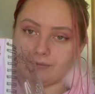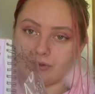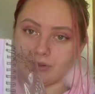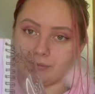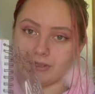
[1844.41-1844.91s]
and
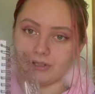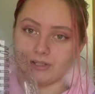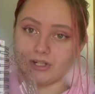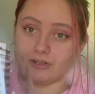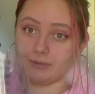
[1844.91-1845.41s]
for some reason
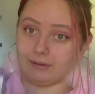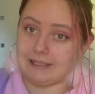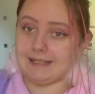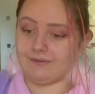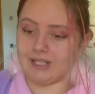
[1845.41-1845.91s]
I stuck some
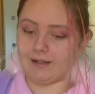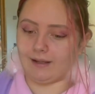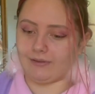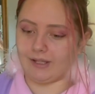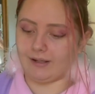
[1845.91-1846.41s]
leaves
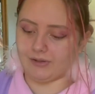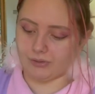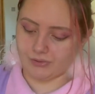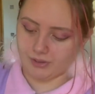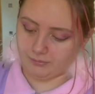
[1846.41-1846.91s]
in. I think I
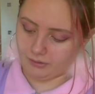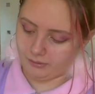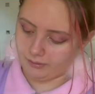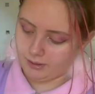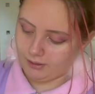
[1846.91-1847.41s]
saw
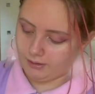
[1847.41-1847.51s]
someone